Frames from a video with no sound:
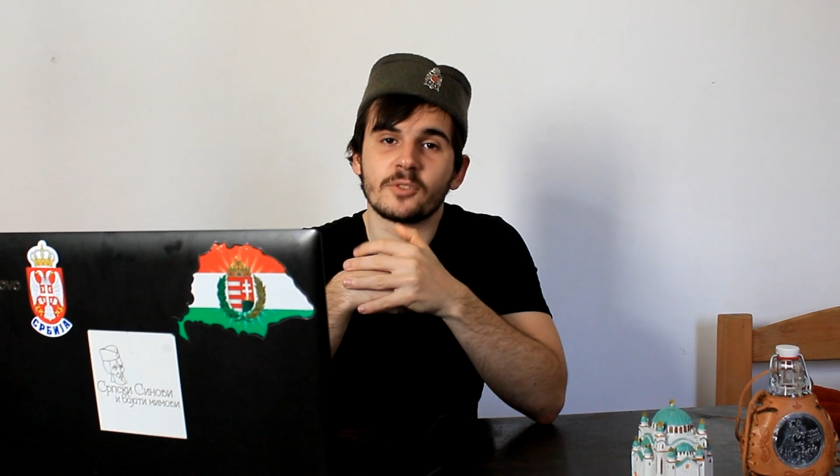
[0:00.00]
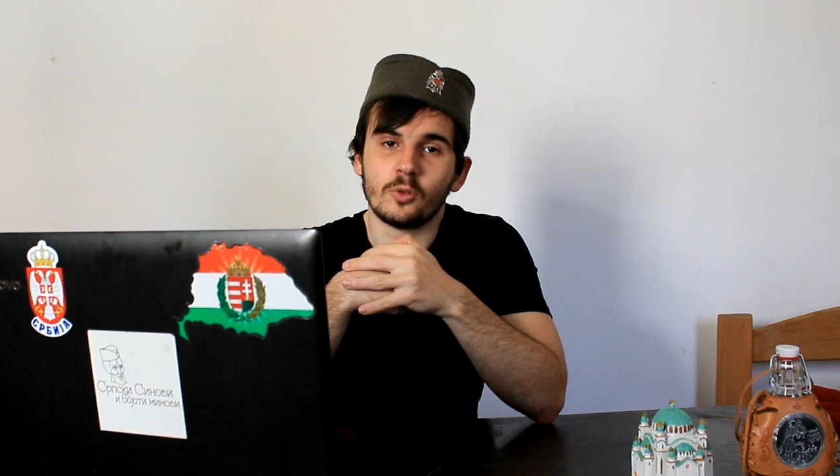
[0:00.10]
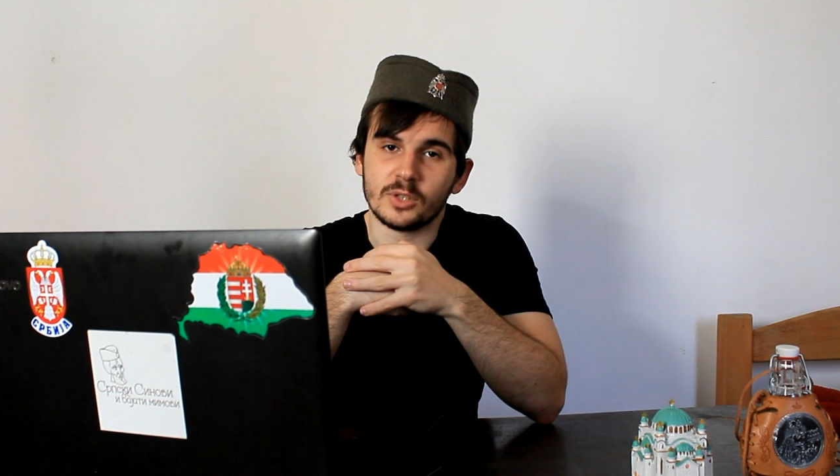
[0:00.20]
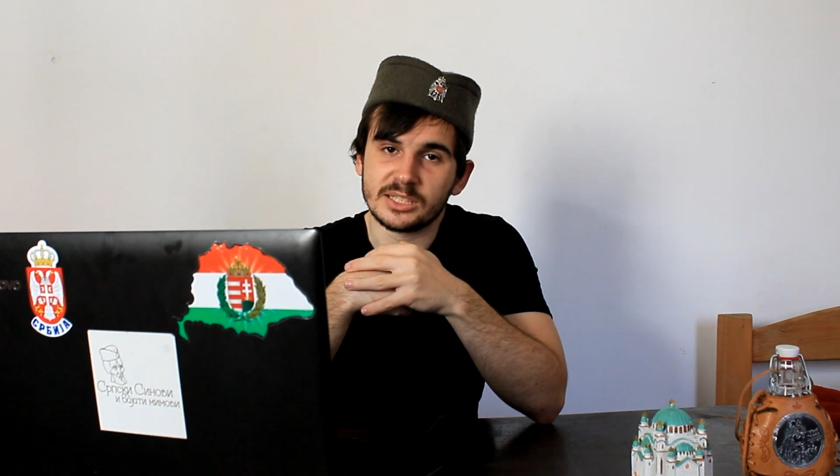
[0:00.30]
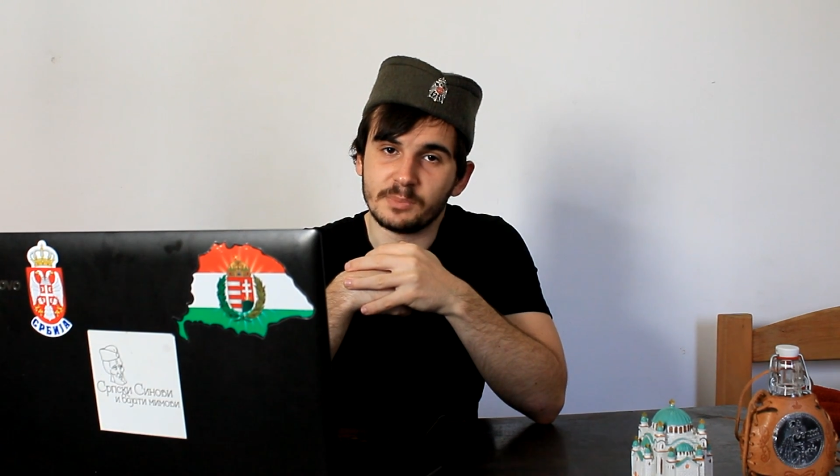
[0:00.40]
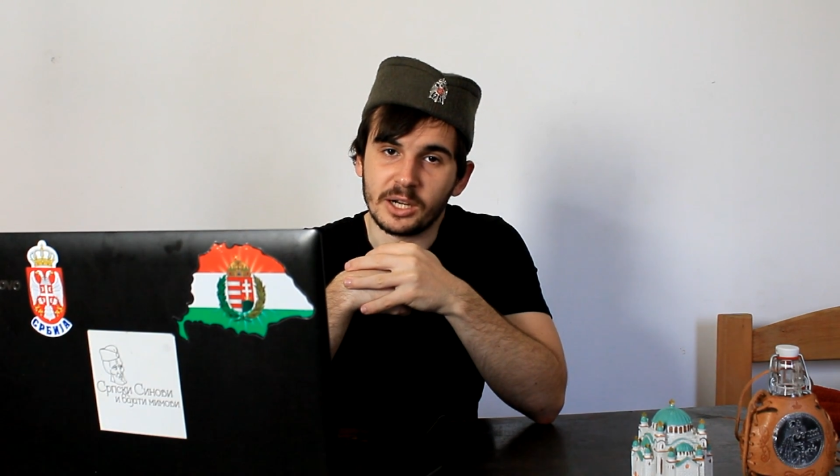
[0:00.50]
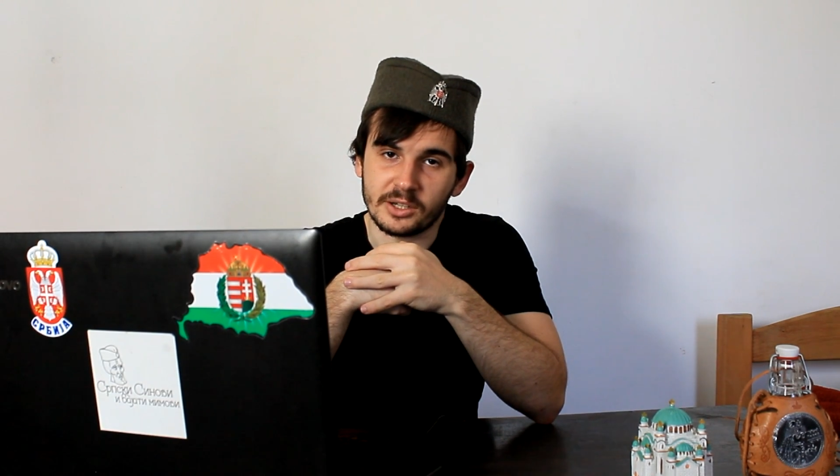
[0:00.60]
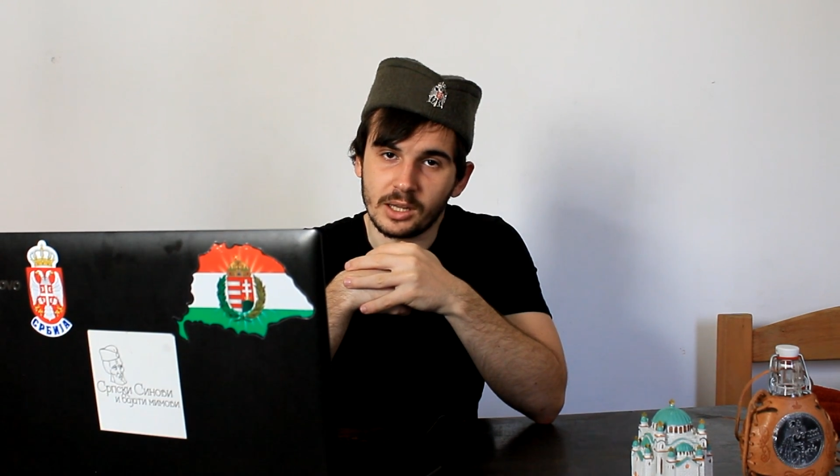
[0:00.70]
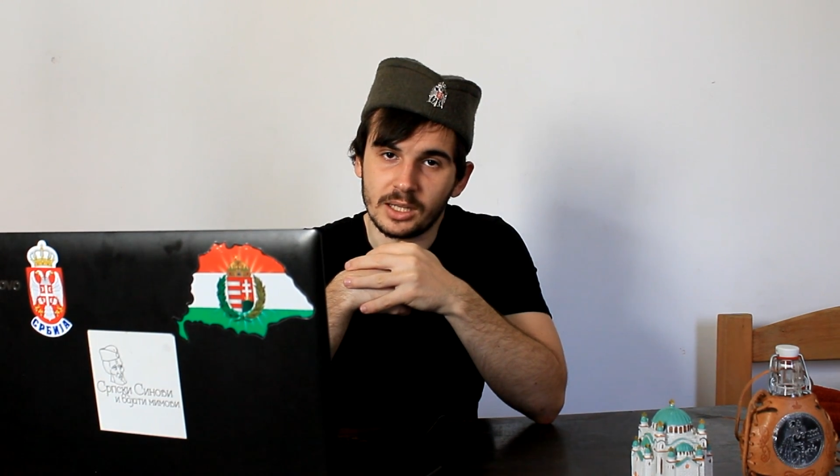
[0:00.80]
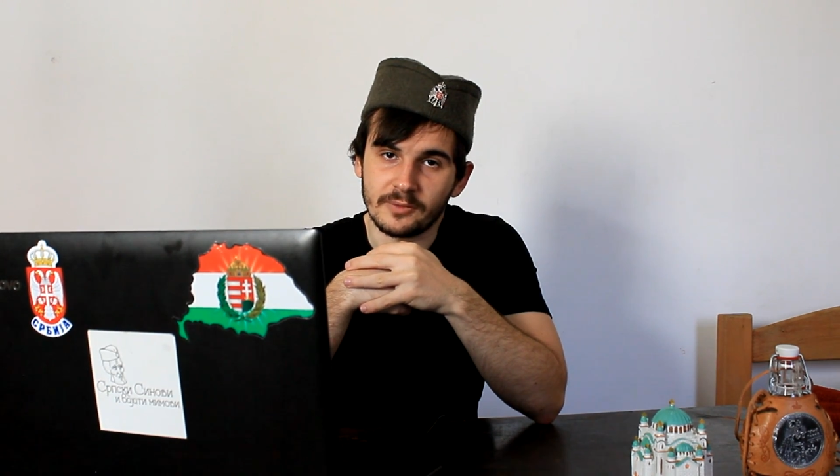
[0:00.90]
of course,
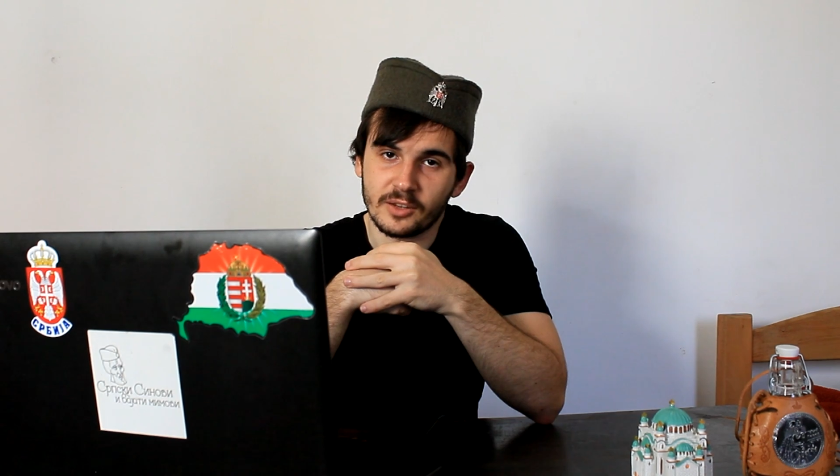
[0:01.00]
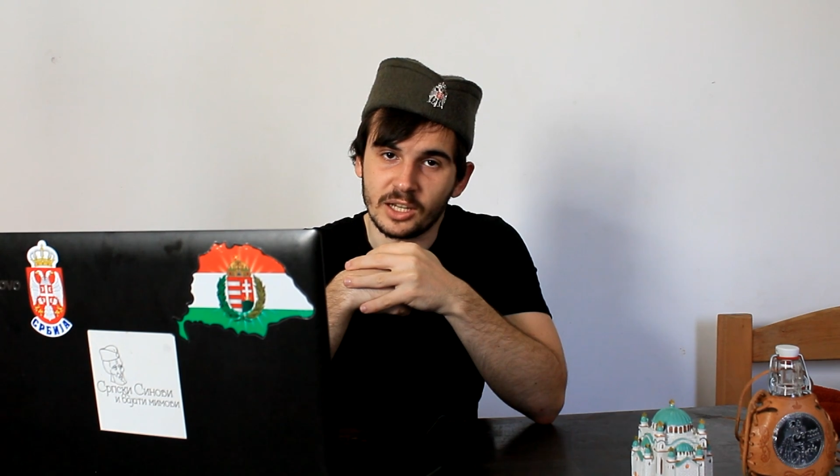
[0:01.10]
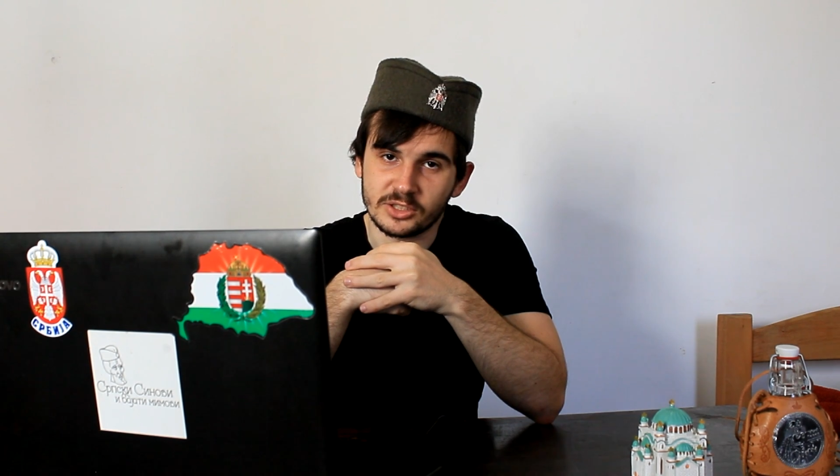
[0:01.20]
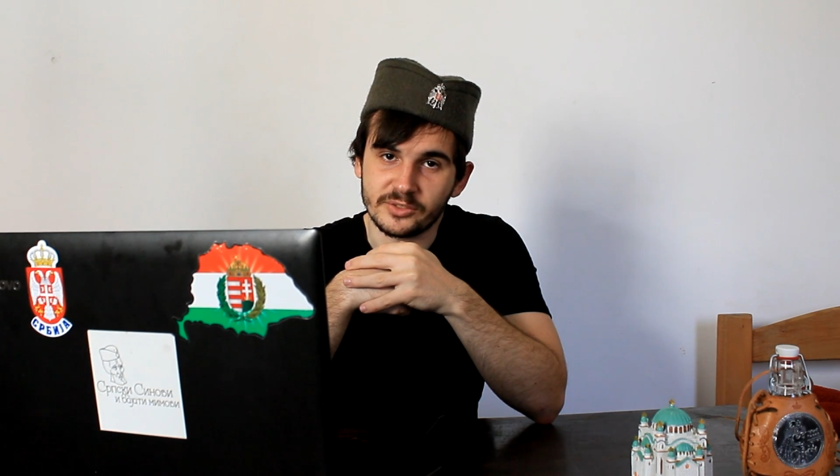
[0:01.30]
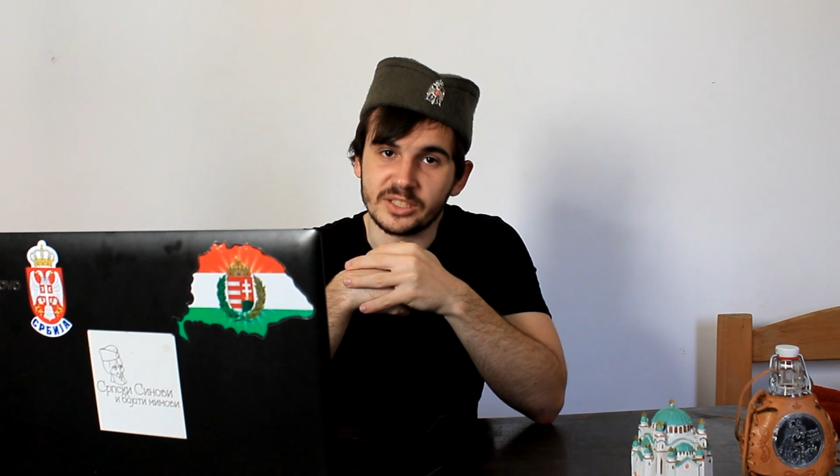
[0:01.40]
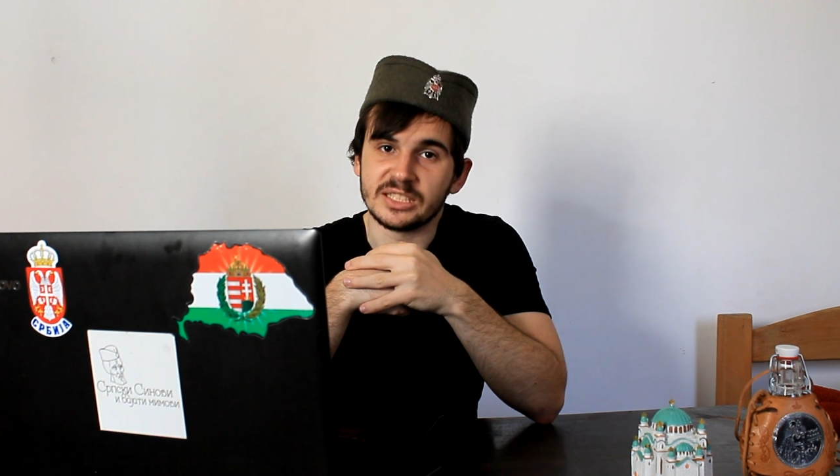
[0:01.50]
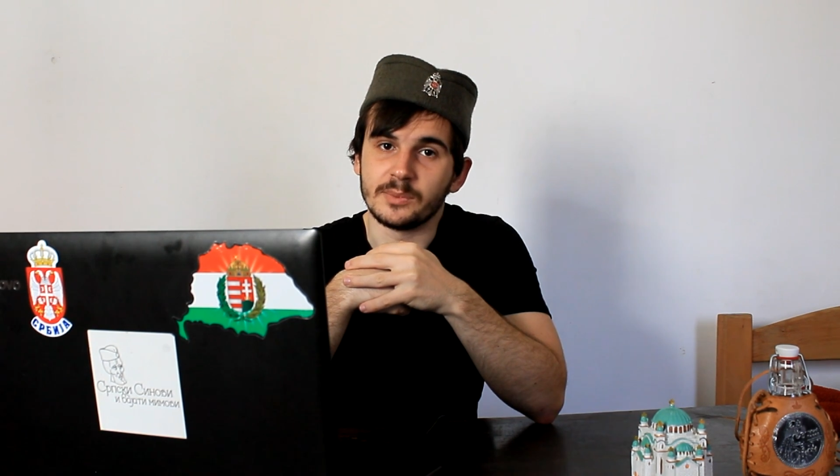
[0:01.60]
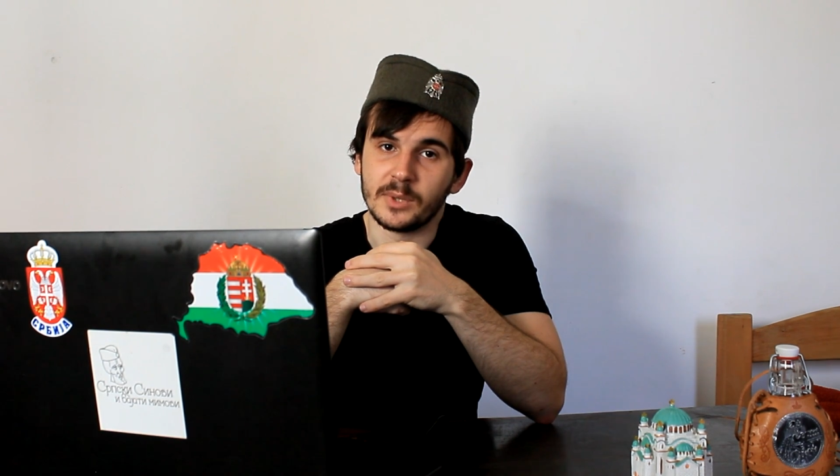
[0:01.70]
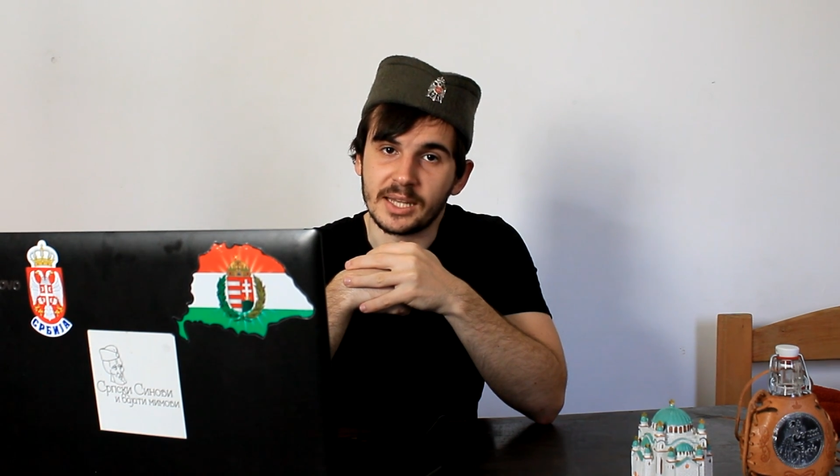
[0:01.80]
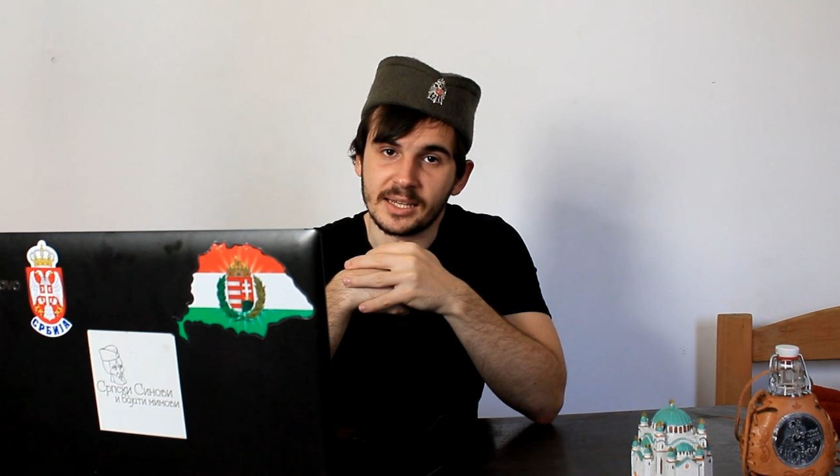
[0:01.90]
sparked a lot of controversy
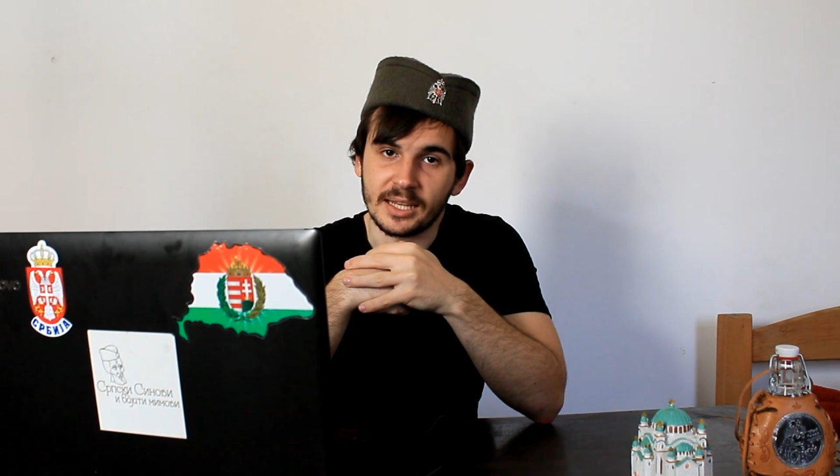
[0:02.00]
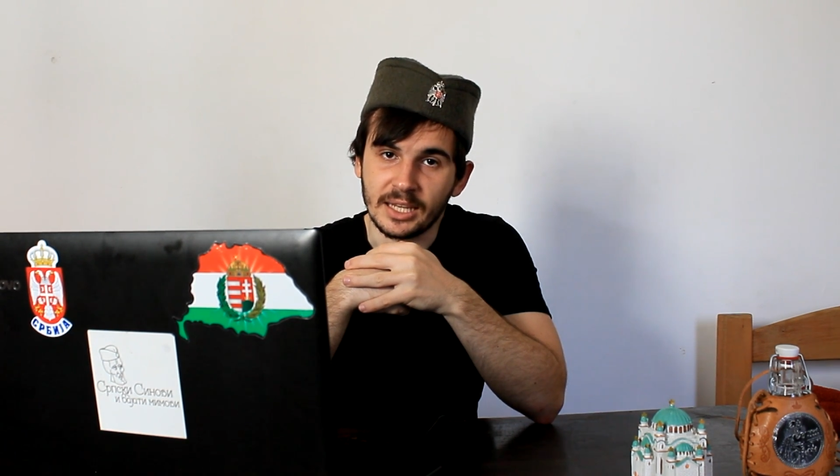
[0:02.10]
within the